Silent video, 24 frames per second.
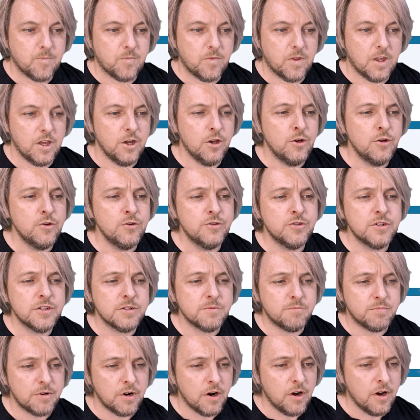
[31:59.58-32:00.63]
Yahusha's
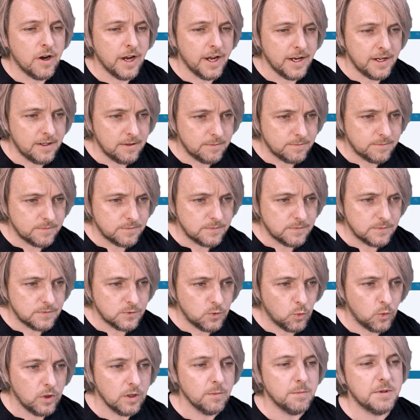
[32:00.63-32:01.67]
bride
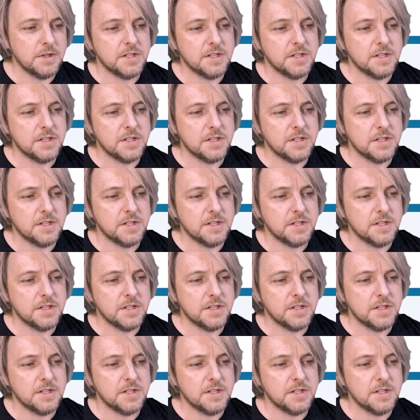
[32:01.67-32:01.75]
will be